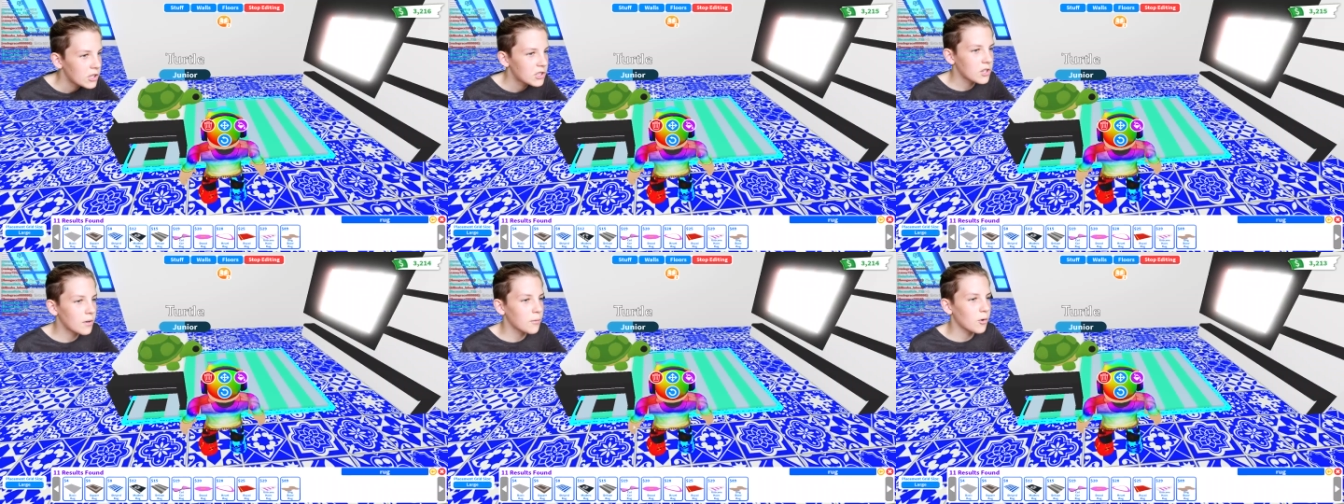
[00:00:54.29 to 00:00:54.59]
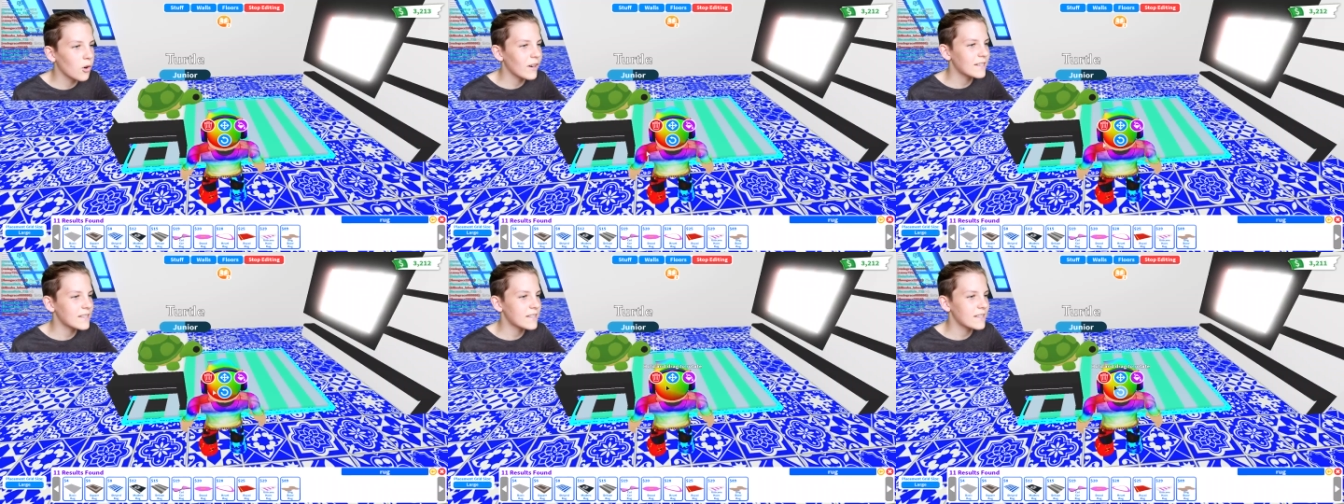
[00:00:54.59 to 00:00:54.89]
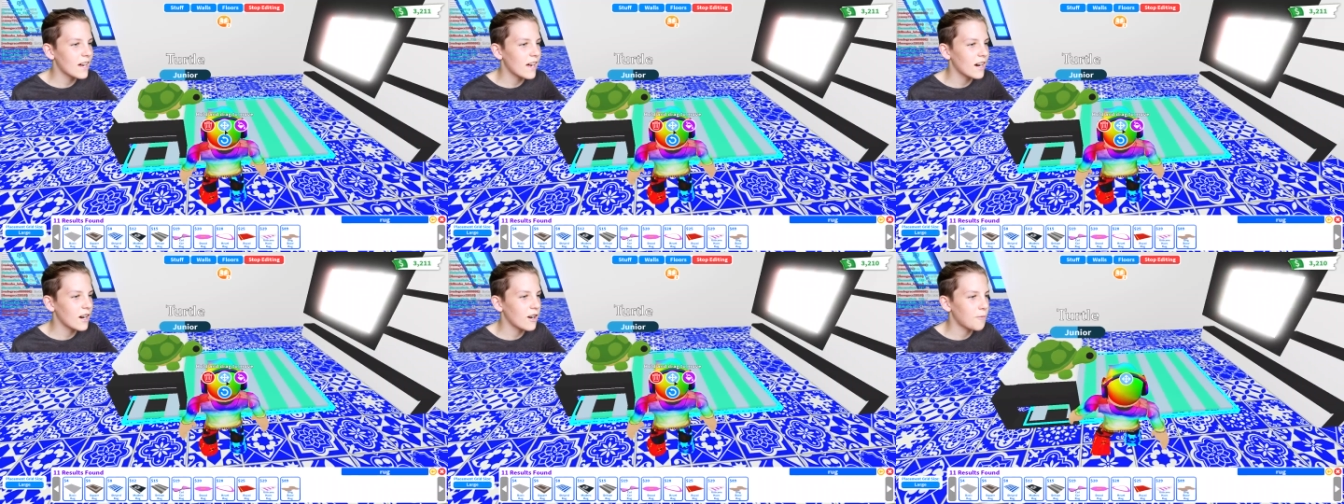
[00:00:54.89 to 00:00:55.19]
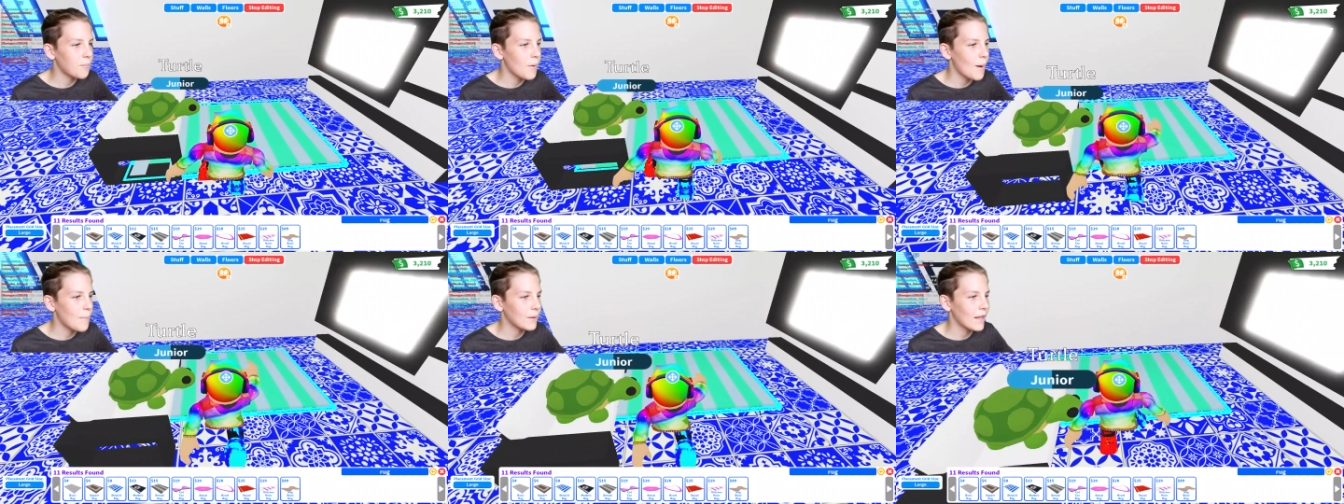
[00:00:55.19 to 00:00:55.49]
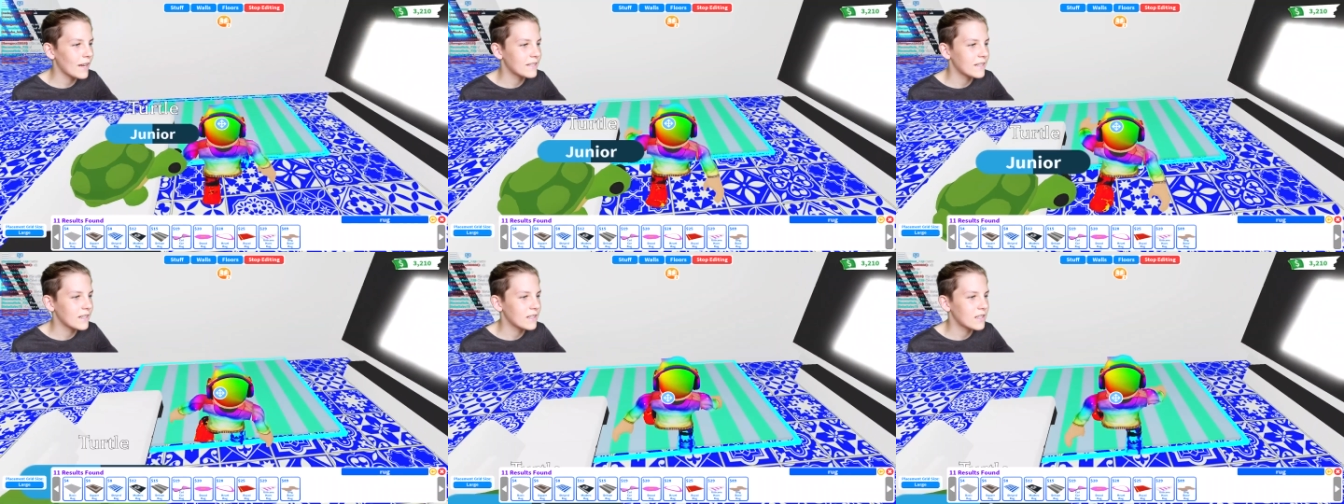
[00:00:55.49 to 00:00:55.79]
So I'm going to start off by
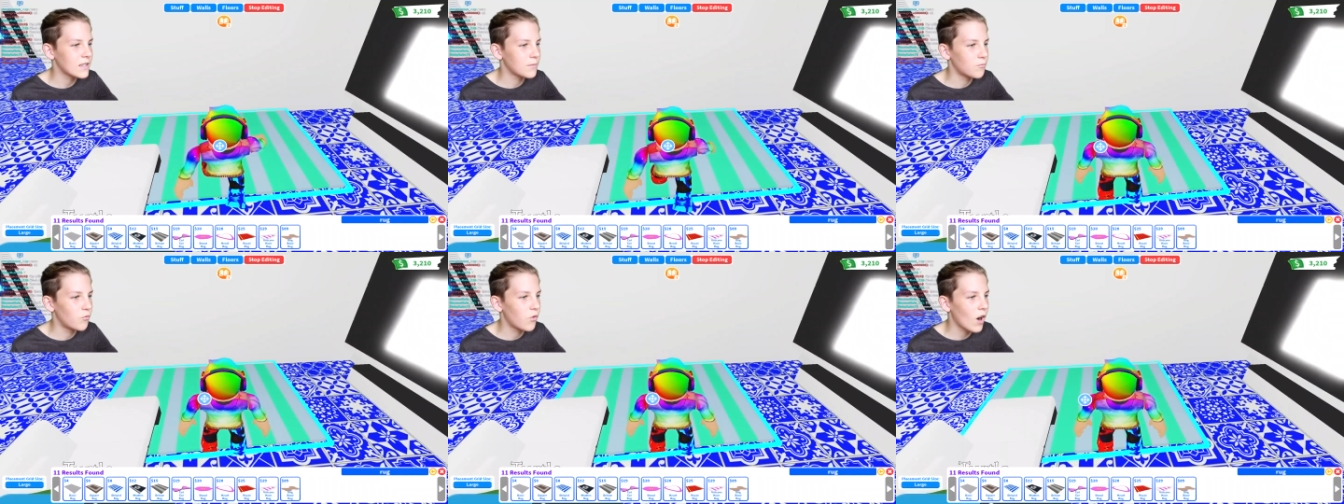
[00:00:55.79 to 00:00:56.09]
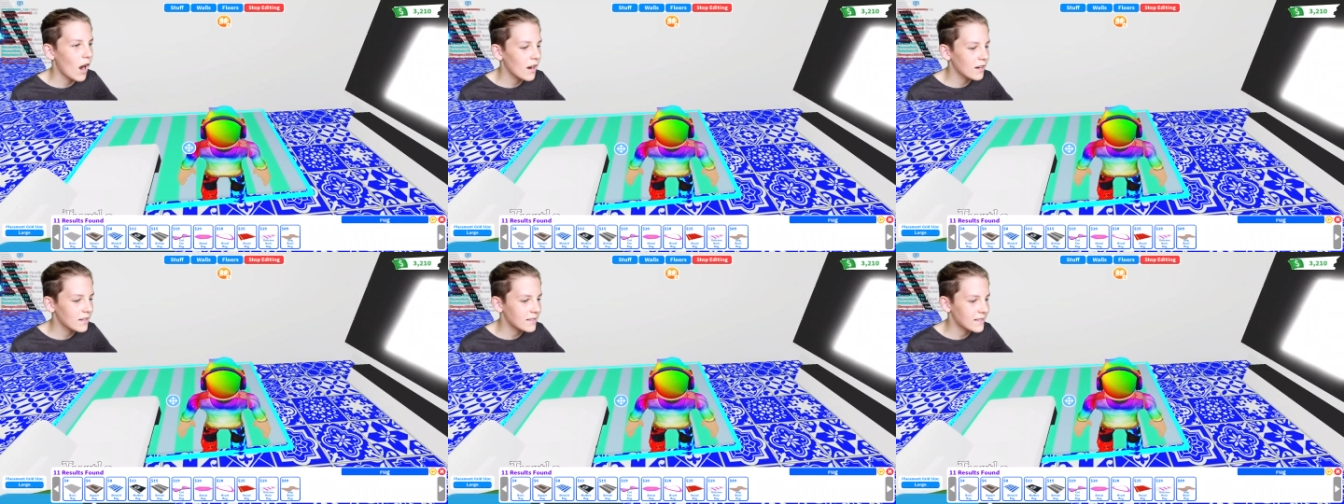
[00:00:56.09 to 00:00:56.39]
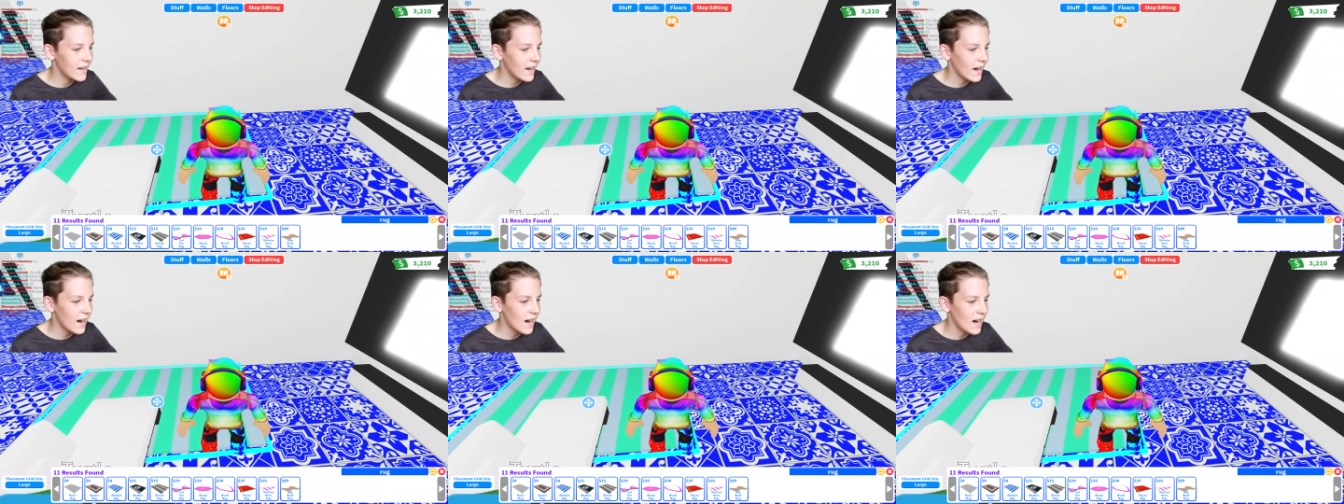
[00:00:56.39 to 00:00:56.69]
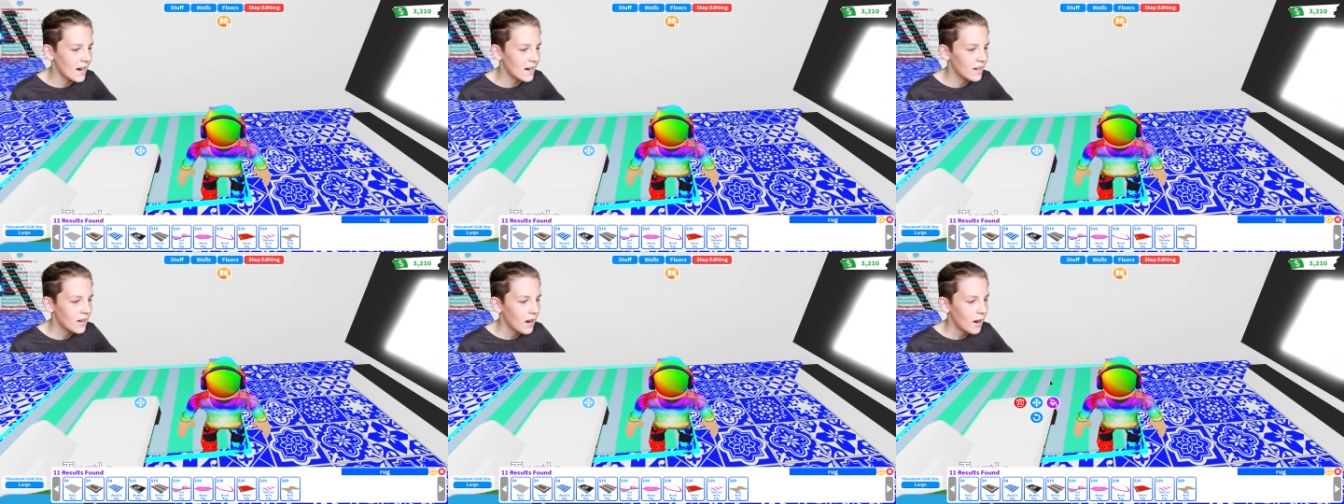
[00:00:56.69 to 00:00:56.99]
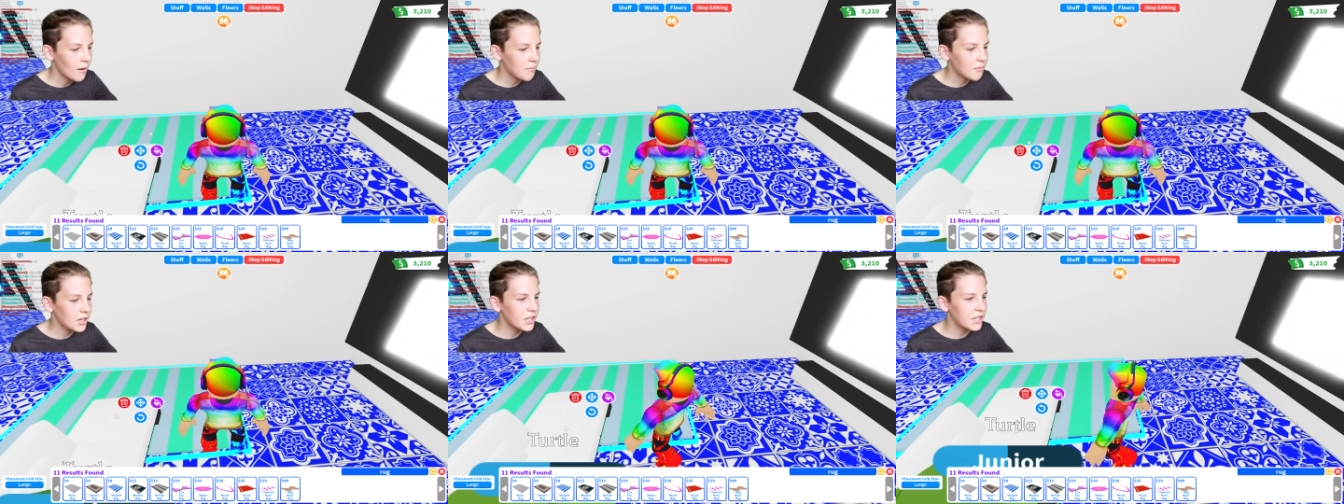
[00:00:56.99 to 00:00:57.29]
placing some rugs here. I'm
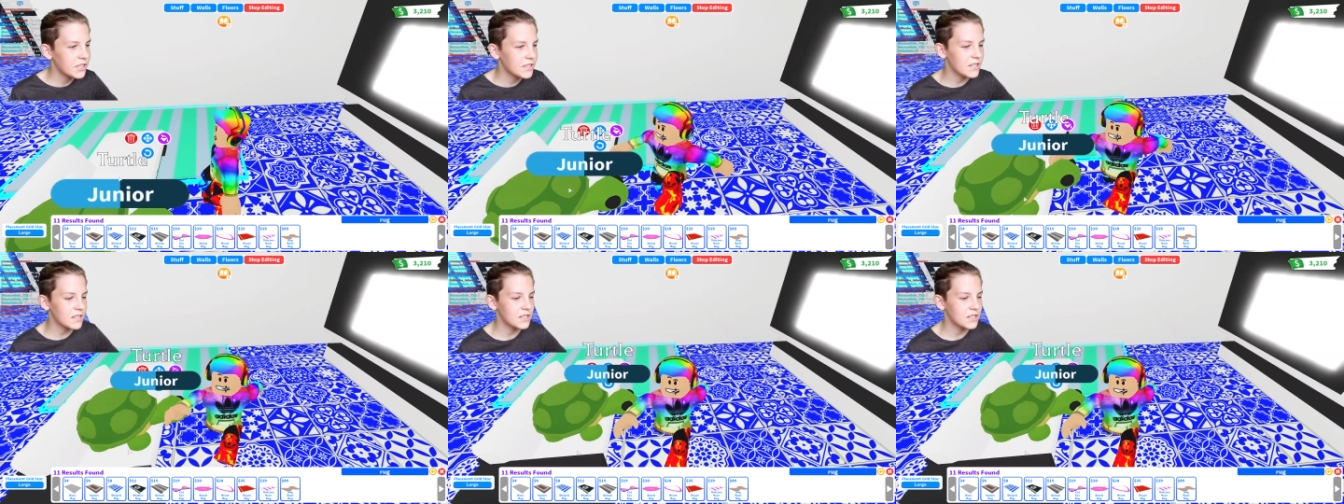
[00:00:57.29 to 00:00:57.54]
going to use